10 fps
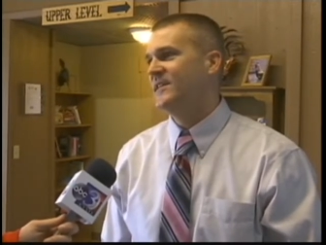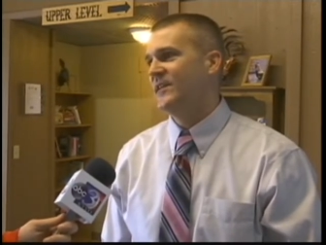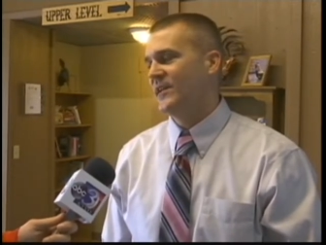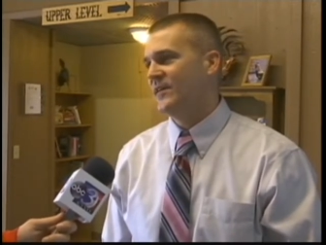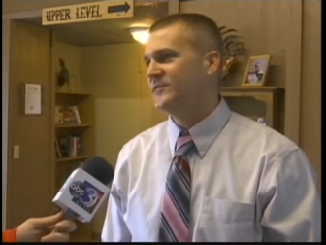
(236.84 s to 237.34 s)

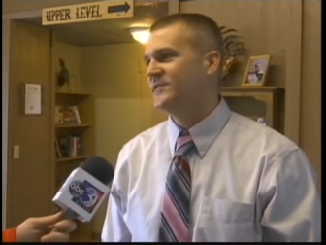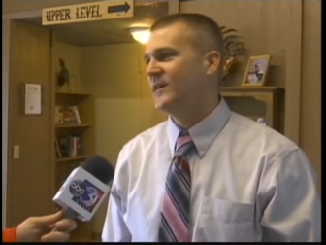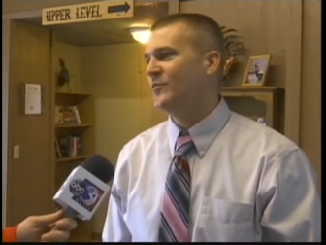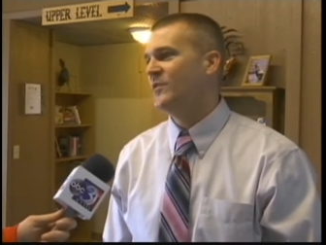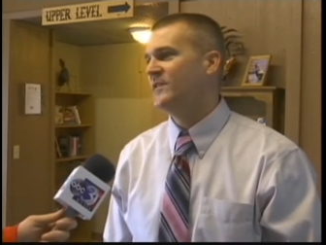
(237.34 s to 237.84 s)
they love
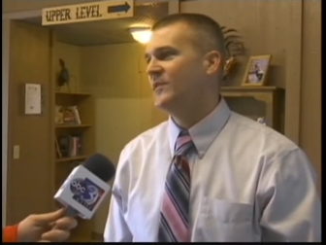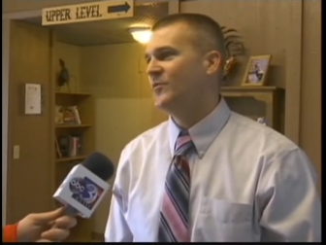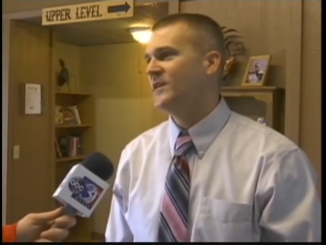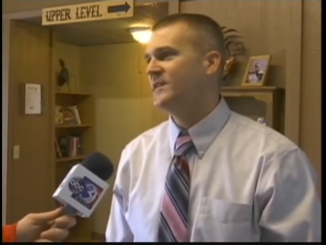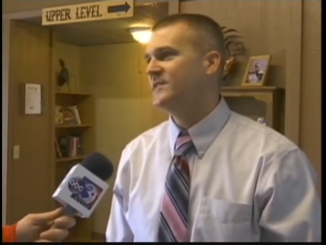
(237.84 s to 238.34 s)
Ottumwa, and they
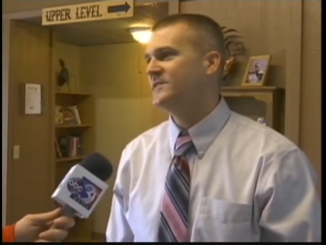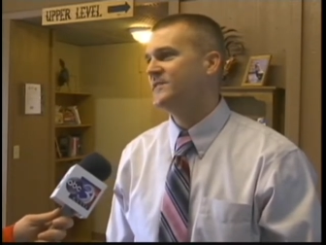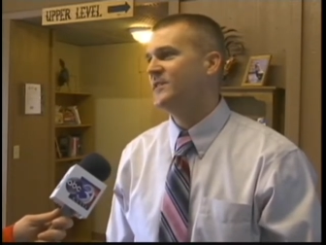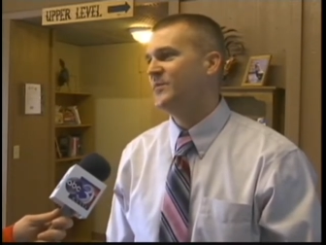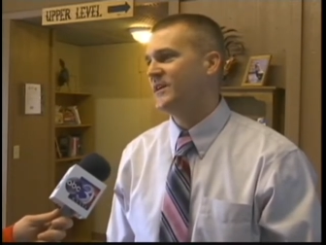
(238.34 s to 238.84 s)
want to
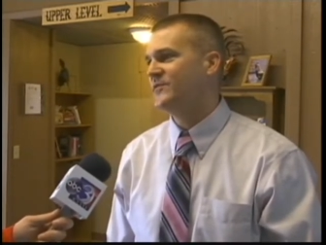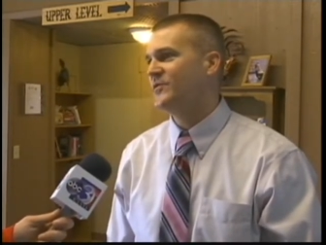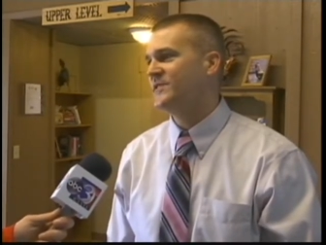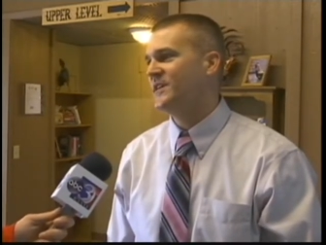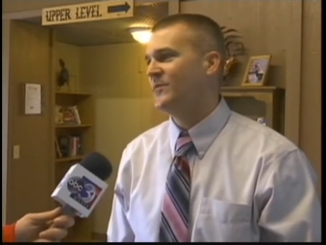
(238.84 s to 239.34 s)
see the best
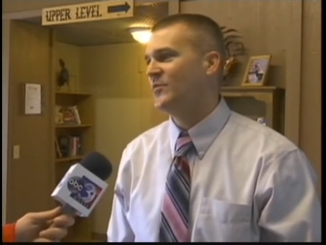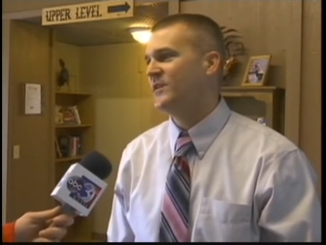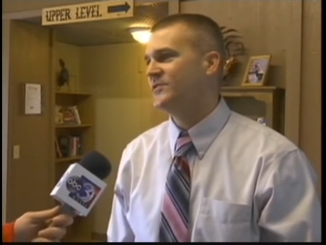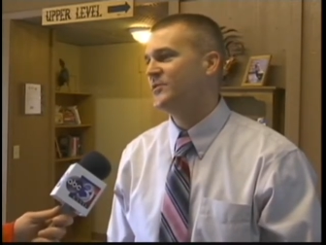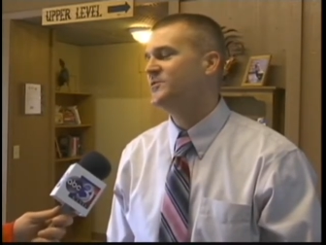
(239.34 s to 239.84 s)
for Ottumwa.
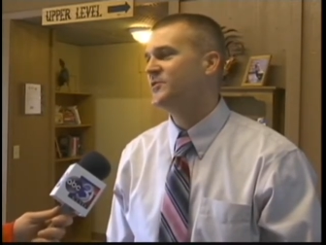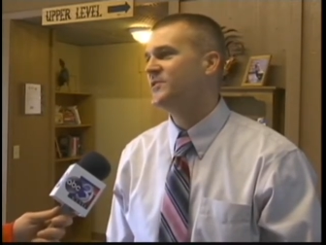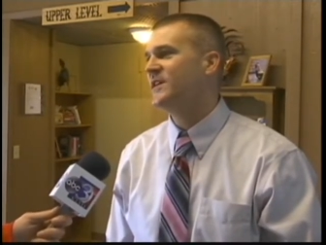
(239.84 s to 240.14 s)
One. so it was a good